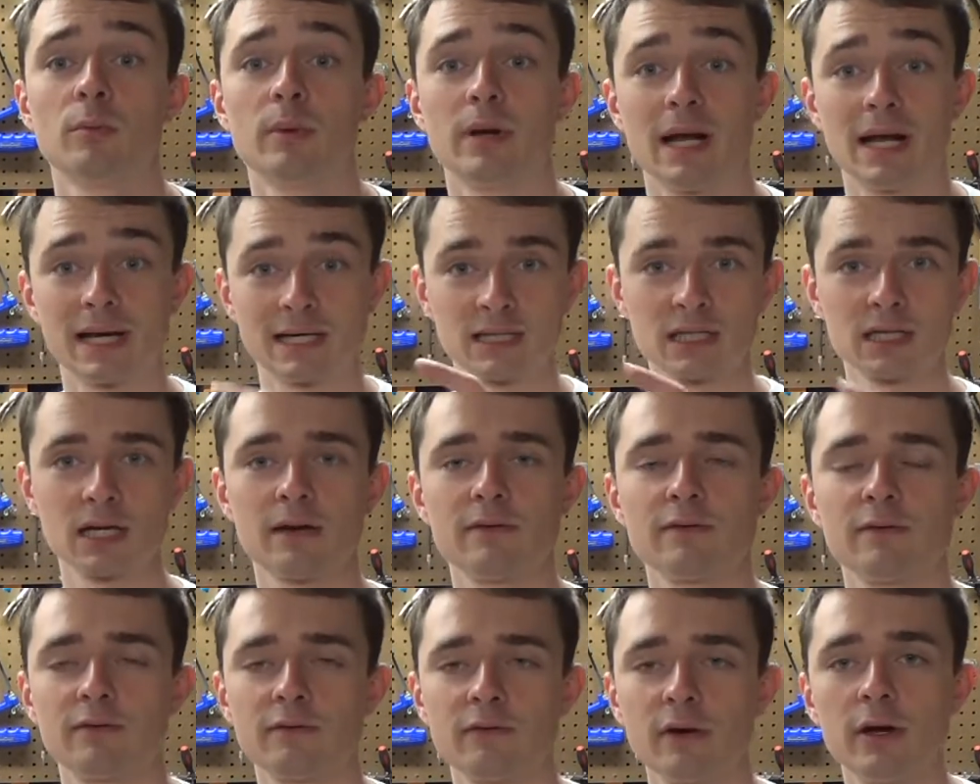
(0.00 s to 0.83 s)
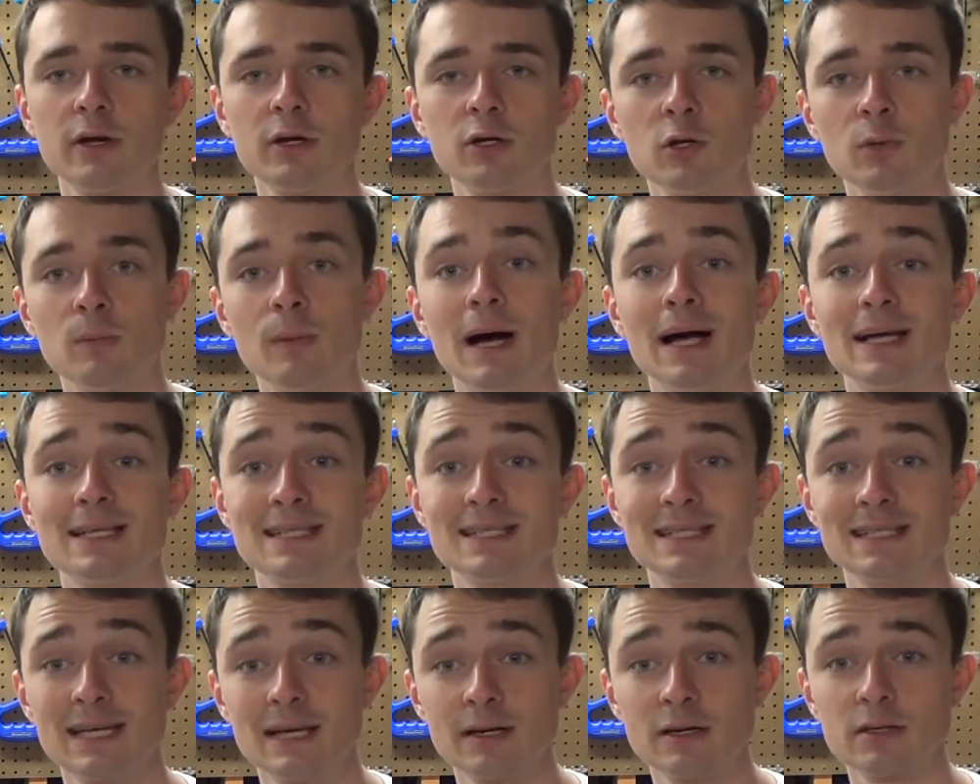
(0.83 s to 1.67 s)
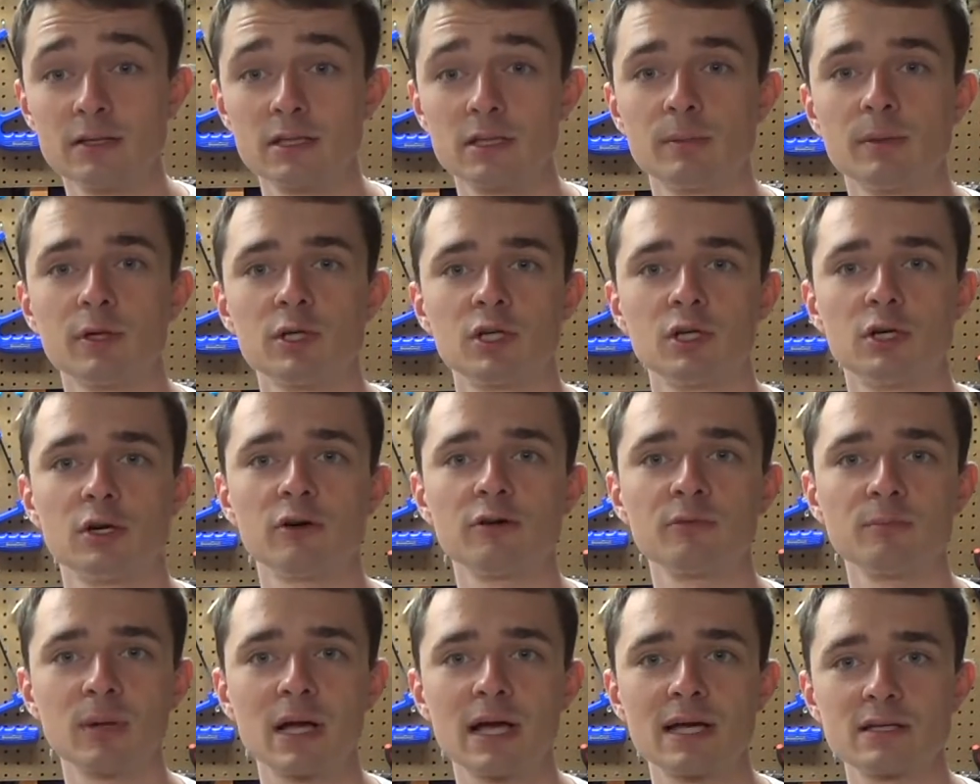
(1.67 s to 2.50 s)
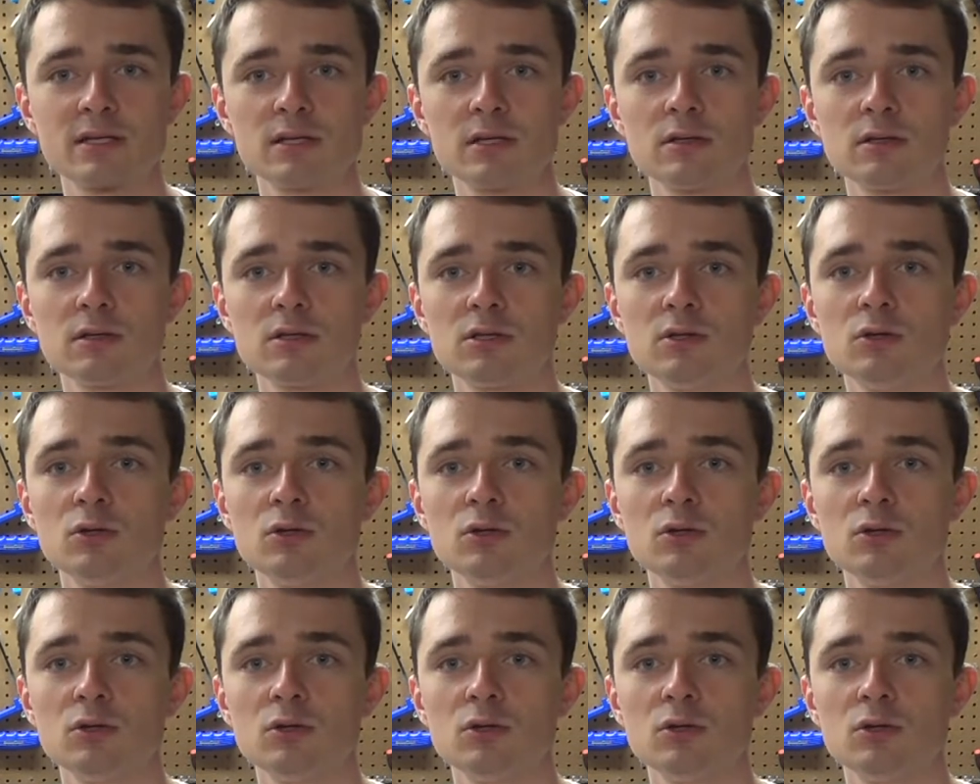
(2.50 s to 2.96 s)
but I actually have a friend who buys and sells a bunch of Nerf blasters,